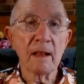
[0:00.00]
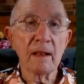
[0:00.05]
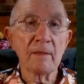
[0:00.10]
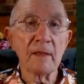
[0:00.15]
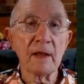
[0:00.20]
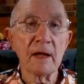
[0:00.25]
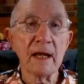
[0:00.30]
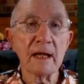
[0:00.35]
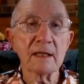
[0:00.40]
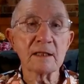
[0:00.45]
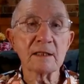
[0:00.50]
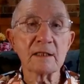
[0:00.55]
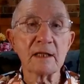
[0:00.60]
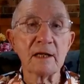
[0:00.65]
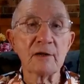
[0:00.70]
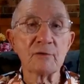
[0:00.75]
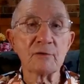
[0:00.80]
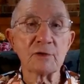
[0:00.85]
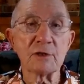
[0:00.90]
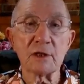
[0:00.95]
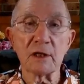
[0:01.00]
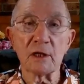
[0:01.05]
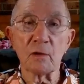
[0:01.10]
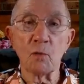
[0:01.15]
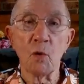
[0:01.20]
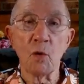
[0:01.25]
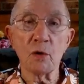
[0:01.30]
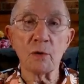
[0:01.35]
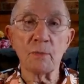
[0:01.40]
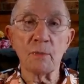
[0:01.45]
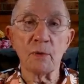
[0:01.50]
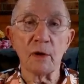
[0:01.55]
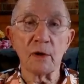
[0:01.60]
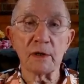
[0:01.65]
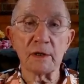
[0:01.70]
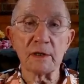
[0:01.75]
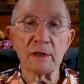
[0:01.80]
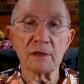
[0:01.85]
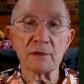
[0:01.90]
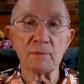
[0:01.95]
The next interesting water
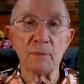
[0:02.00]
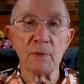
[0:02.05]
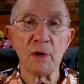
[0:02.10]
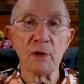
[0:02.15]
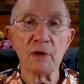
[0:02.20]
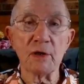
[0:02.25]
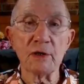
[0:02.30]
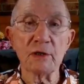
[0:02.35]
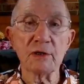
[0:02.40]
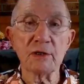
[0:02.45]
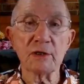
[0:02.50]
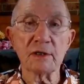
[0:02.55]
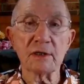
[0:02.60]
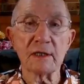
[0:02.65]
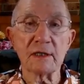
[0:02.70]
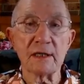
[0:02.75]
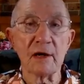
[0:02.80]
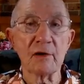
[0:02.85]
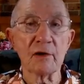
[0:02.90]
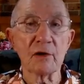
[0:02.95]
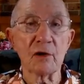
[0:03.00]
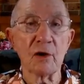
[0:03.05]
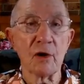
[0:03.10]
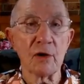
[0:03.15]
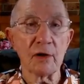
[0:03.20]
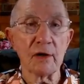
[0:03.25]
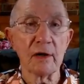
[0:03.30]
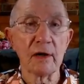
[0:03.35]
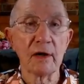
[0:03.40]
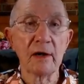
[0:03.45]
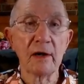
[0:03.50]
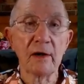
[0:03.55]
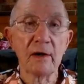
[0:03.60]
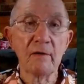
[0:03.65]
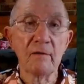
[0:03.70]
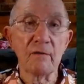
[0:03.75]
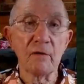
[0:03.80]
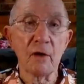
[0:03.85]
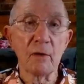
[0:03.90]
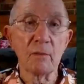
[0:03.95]
pot is burnished terracotta
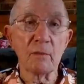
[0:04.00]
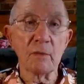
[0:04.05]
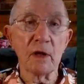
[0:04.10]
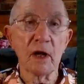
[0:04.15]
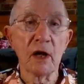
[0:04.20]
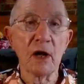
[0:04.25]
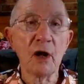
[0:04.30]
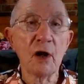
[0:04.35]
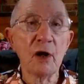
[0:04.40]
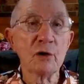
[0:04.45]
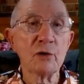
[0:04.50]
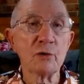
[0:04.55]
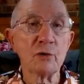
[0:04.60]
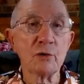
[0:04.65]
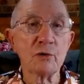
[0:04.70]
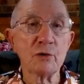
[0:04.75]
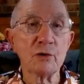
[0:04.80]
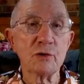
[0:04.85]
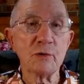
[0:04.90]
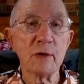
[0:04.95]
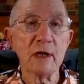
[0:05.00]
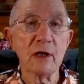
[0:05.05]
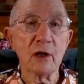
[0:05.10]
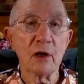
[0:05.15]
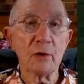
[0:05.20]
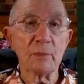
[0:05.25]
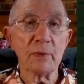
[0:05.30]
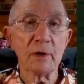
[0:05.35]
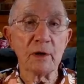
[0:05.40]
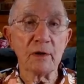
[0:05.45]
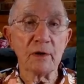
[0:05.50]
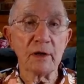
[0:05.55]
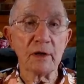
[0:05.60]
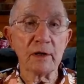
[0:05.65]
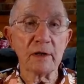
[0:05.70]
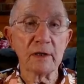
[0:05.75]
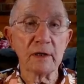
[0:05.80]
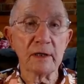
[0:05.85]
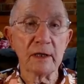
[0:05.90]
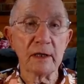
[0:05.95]
from the Trujillo
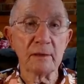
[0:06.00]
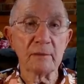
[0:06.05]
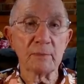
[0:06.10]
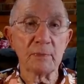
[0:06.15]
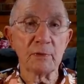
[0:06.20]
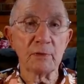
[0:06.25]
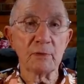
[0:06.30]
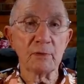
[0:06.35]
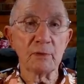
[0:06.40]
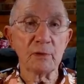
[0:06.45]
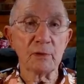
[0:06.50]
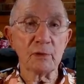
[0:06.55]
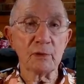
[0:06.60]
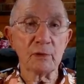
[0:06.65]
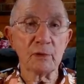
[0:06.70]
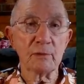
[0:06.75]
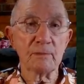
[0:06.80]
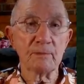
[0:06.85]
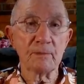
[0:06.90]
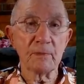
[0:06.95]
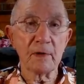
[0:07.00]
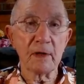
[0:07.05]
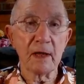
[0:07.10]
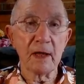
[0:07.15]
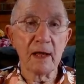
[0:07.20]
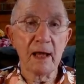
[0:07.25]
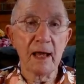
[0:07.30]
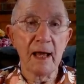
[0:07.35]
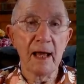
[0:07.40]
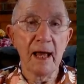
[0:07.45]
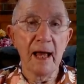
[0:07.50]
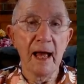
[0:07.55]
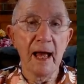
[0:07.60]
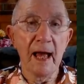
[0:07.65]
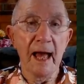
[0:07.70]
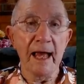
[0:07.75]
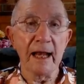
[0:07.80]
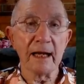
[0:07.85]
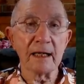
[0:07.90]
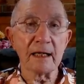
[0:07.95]
period in Peru,
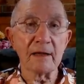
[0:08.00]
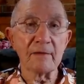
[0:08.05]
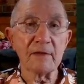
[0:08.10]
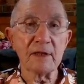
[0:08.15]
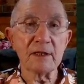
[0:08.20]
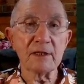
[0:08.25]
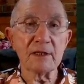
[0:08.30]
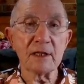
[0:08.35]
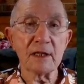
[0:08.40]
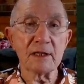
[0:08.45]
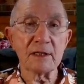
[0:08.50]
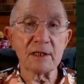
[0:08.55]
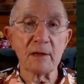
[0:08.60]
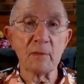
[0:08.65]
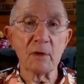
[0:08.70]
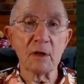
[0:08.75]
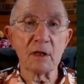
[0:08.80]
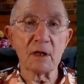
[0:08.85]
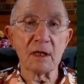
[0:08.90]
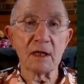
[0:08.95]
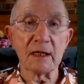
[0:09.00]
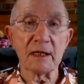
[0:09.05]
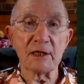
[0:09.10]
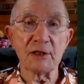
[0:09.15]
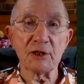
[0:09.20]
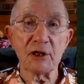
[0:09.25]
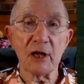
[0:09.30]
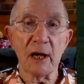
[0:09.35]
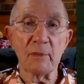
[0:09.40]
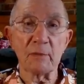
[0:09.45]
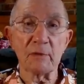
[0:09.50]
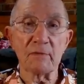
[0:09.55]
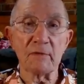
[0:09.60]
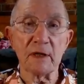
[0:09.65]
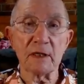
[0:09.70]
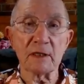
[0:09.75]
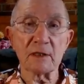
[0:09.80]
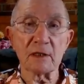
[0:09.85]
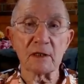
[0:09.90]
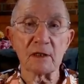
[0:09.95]
and this similarly shaped
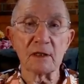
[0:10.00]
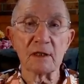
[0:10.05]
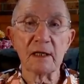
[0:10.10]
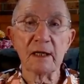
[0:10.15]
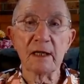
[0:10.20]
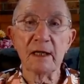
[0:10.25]
vessel